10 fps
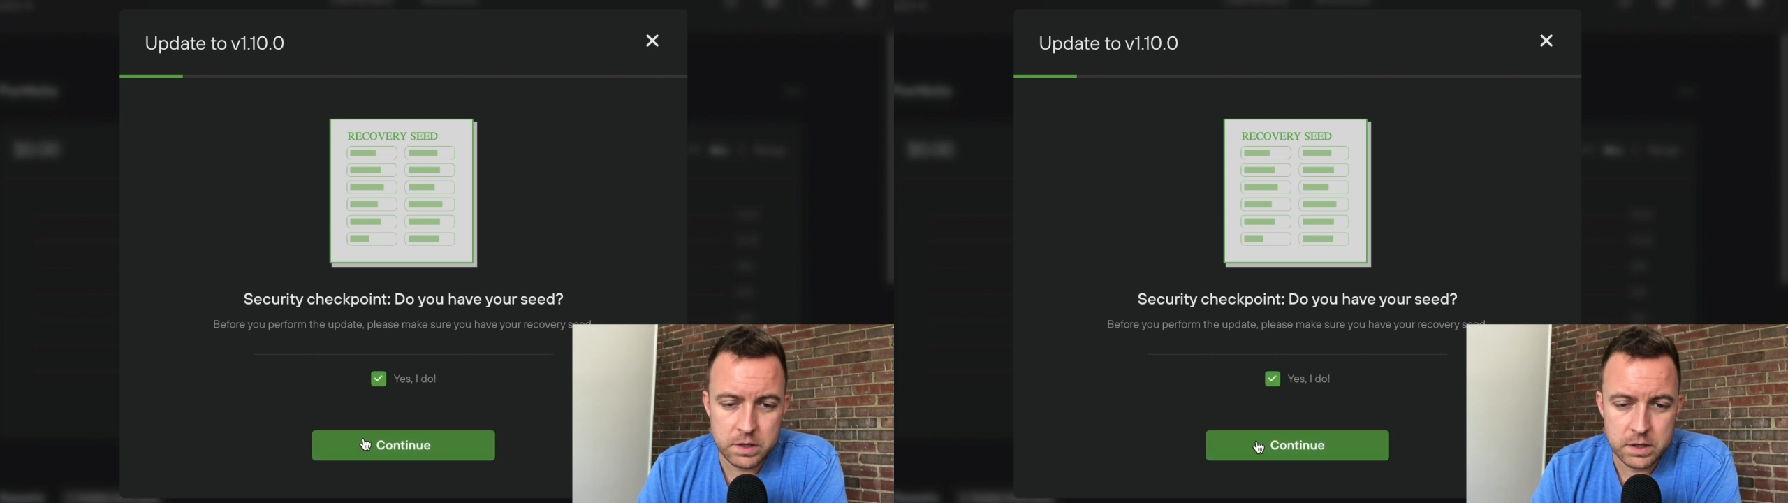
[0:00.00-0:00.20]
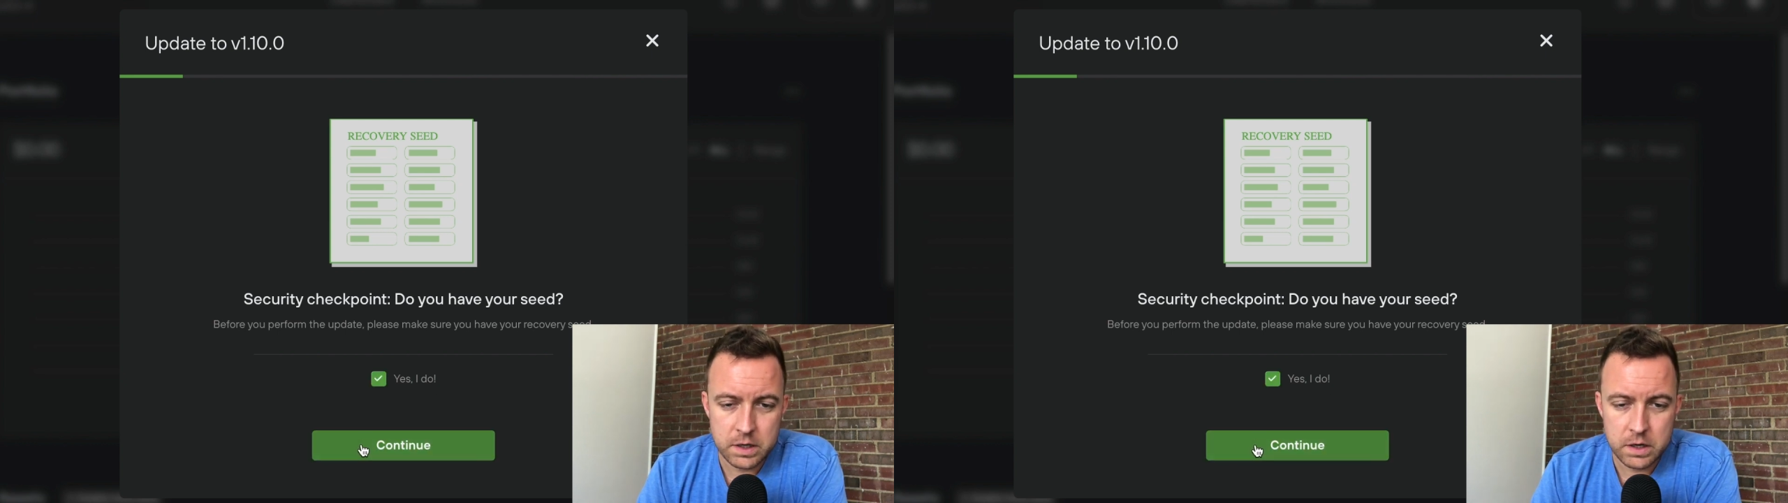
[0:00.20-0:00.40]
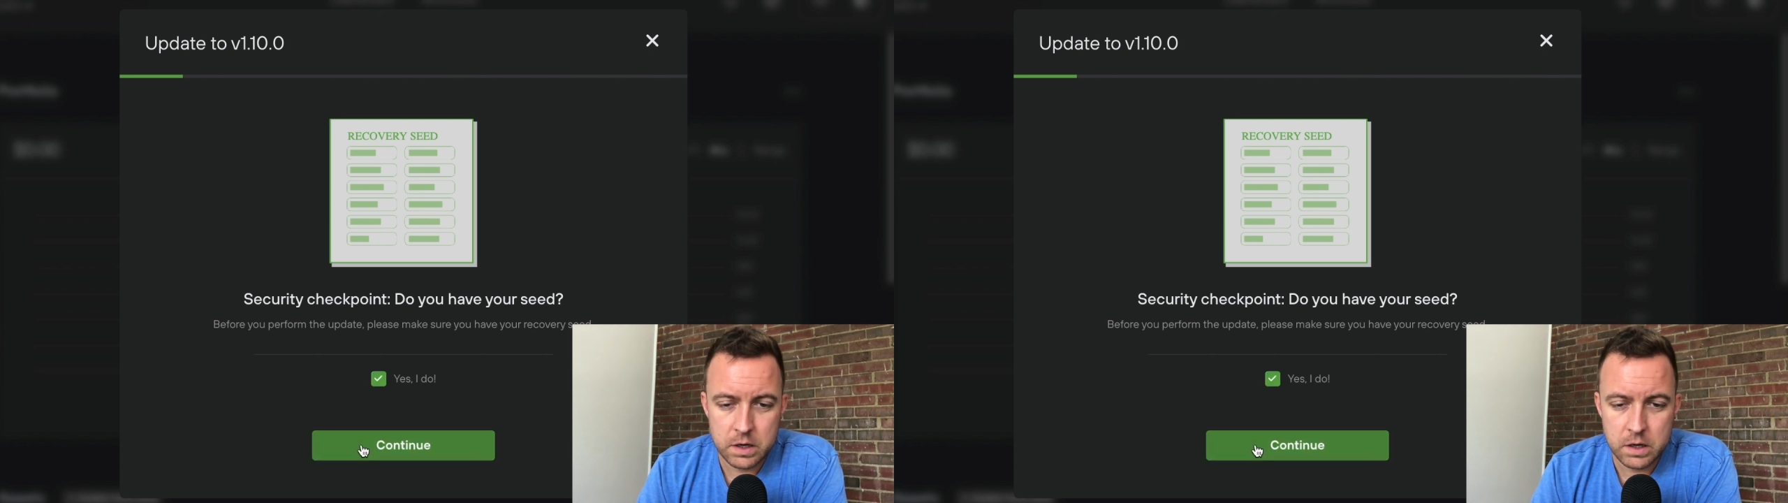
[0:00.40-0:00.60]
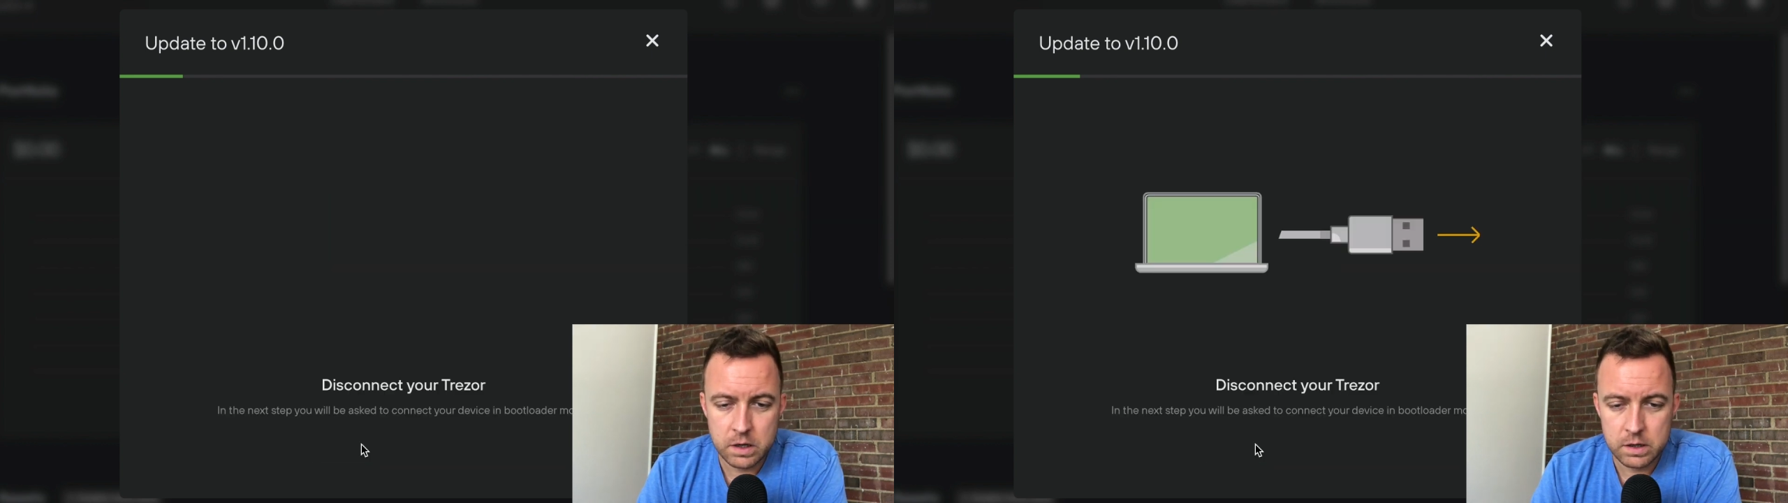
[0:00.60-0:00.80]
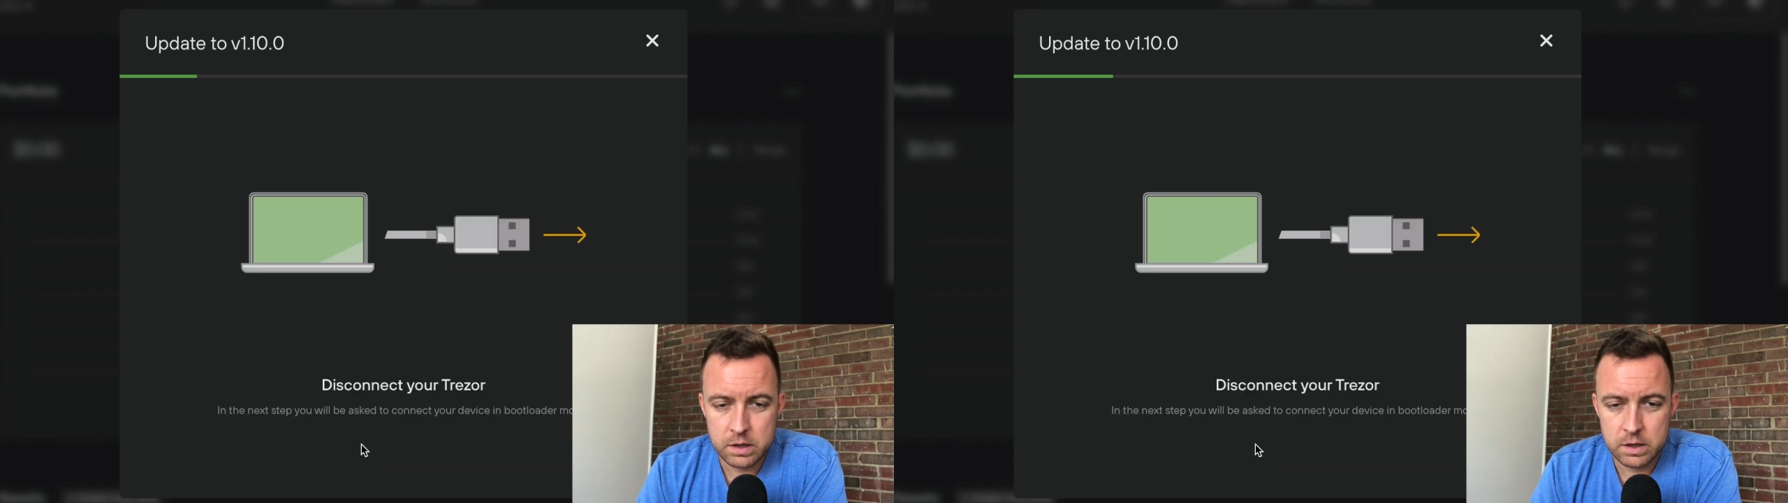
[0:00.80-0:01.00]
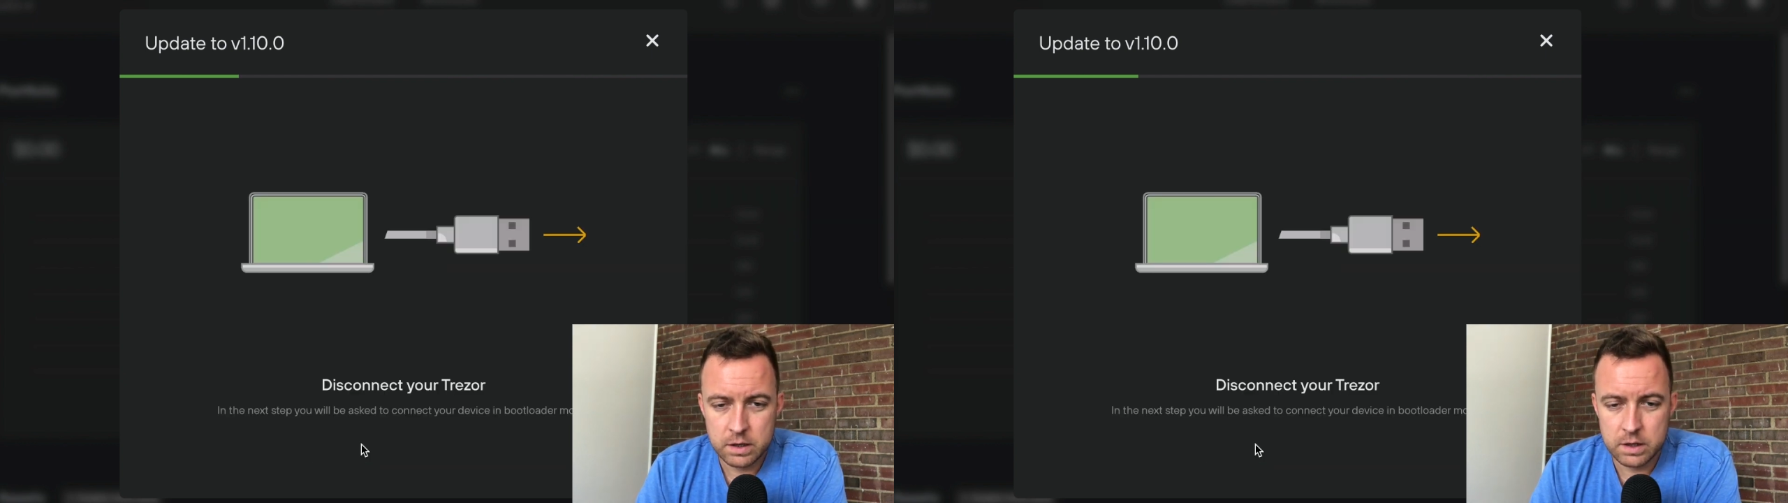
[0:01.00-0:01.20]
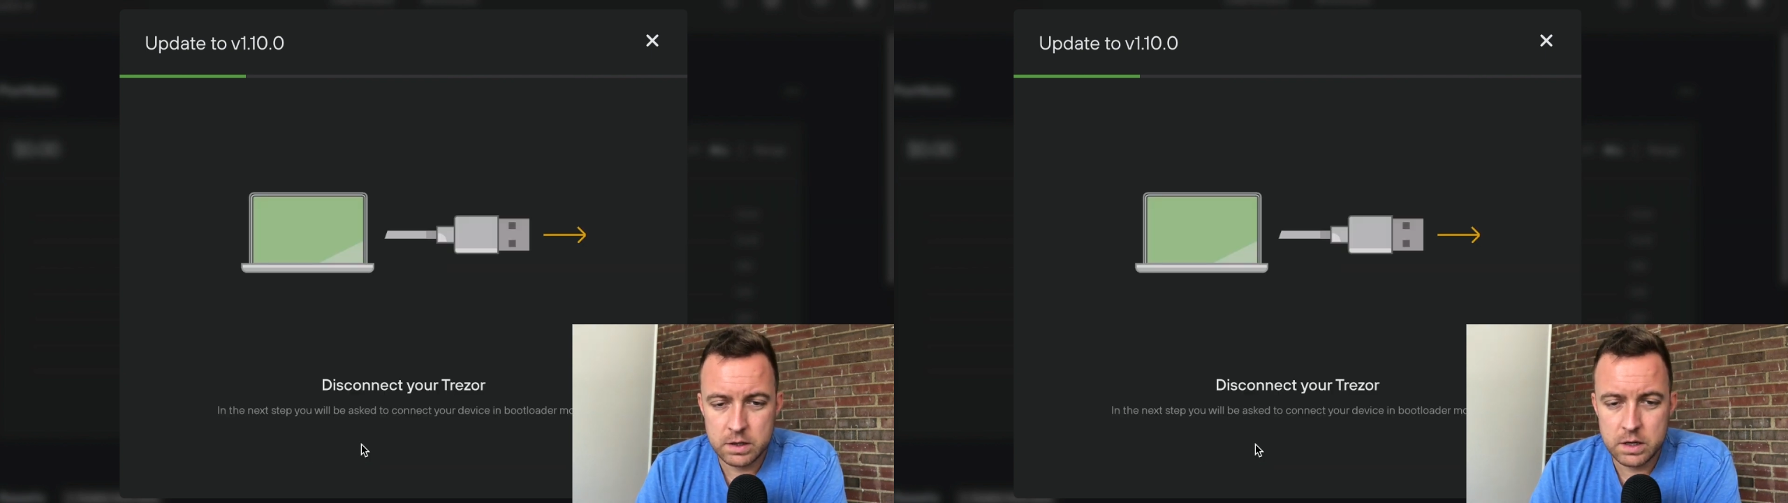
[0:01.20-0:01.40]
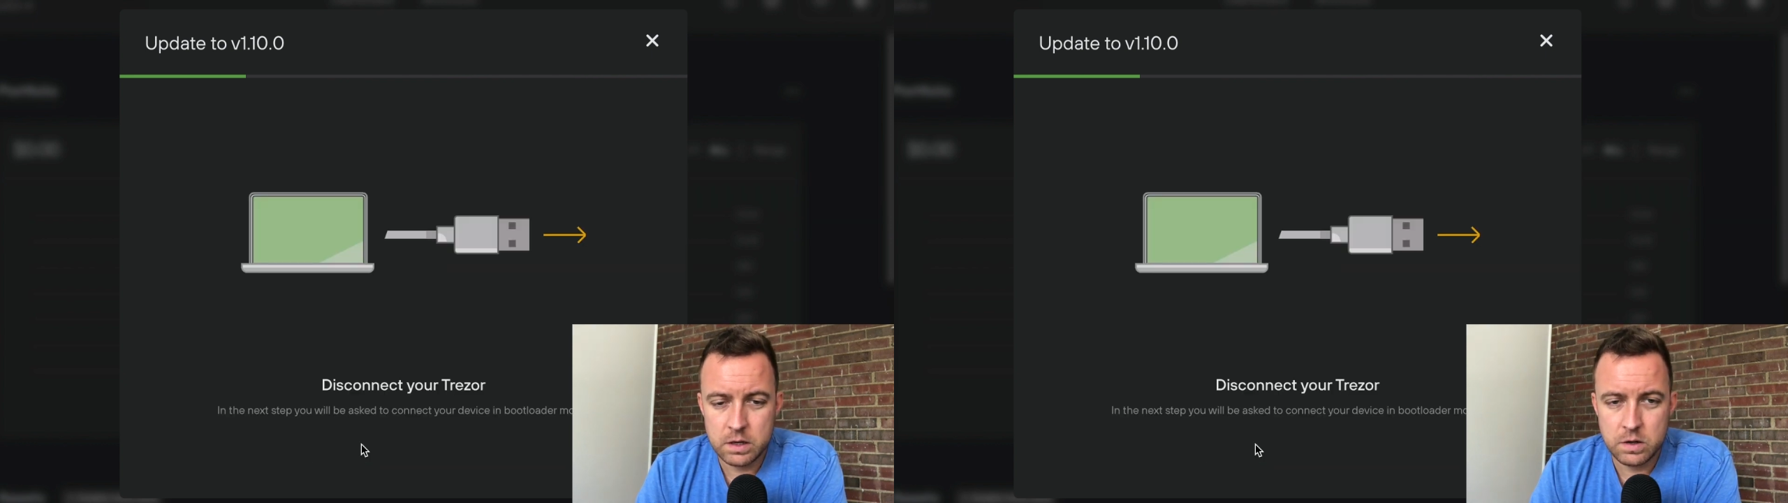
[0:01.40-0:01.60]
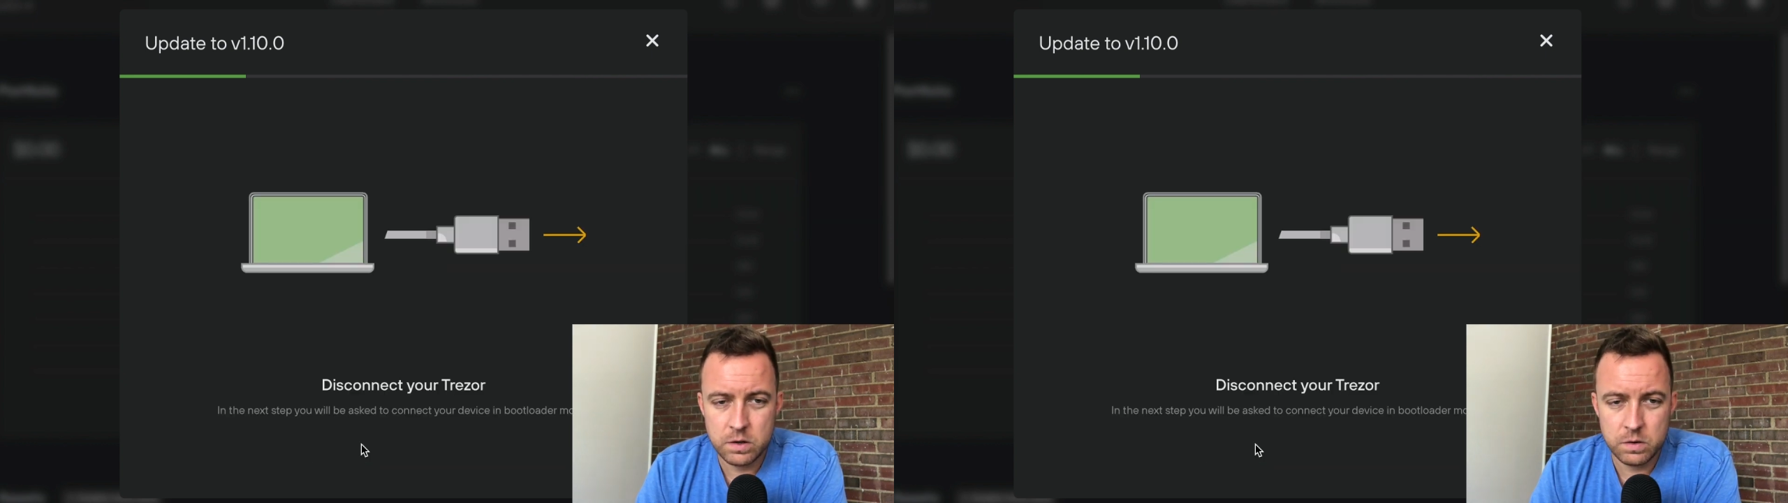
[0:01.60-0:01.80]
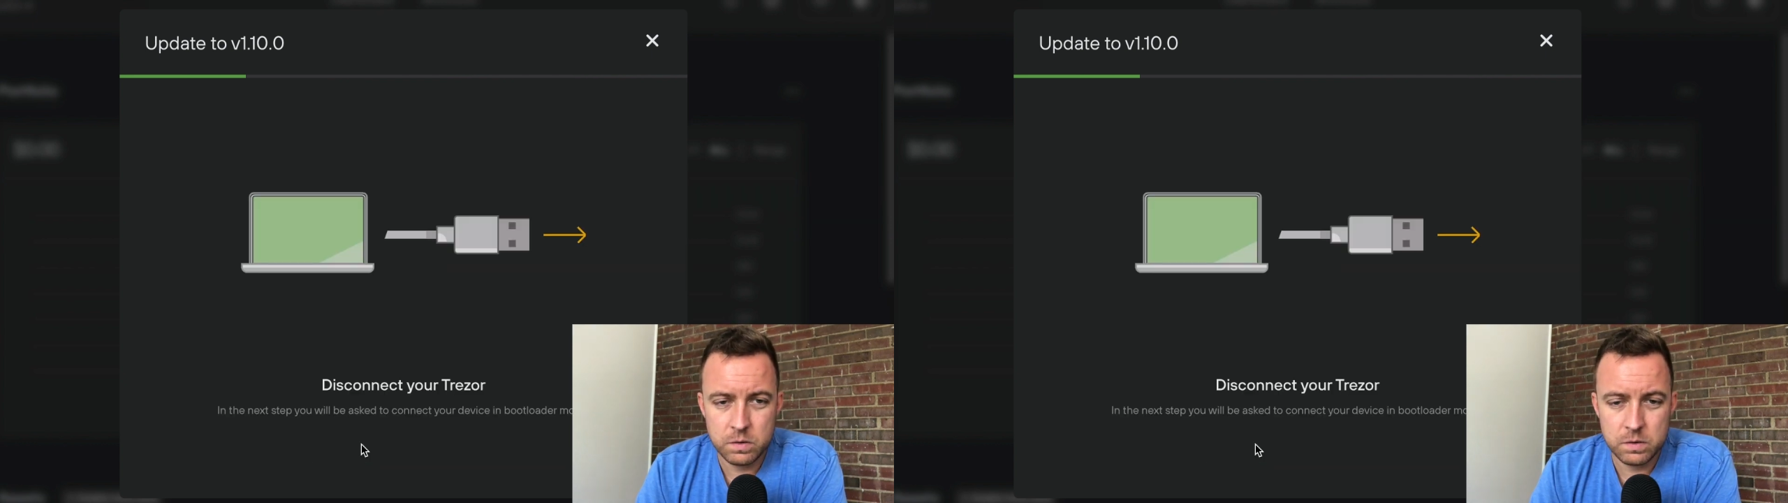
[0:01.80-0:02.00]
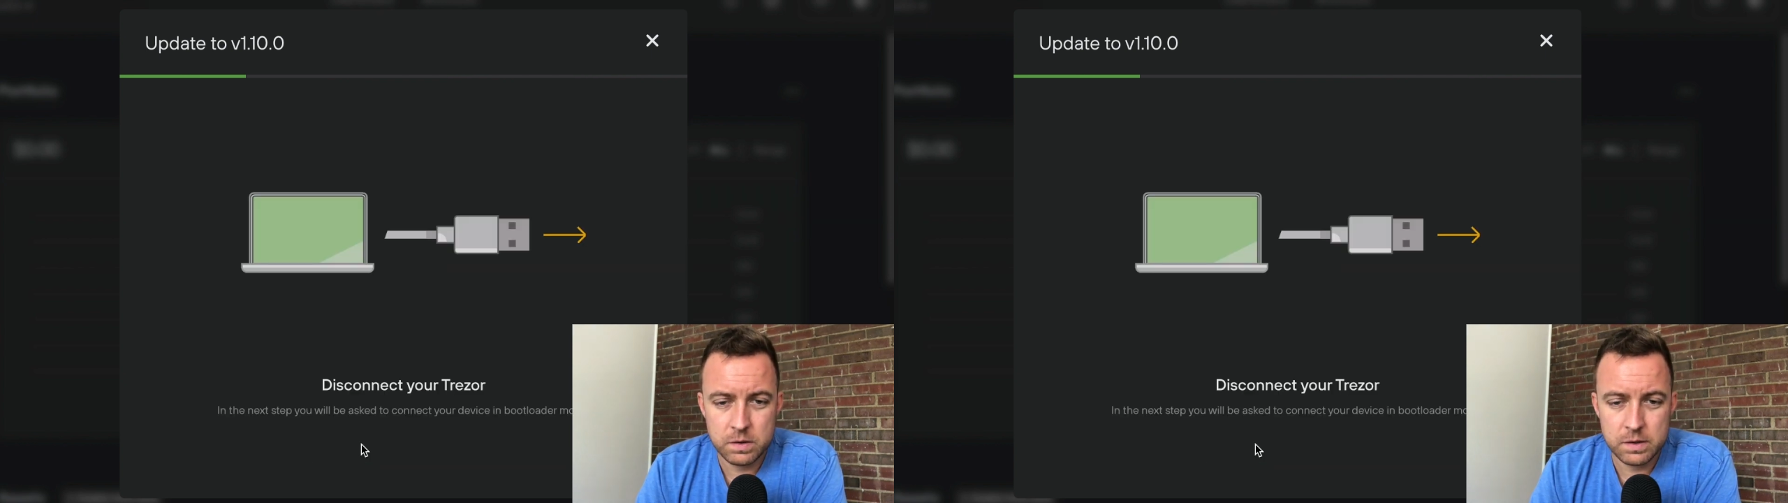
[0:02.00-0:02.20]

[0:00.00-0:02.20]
seed. Continue.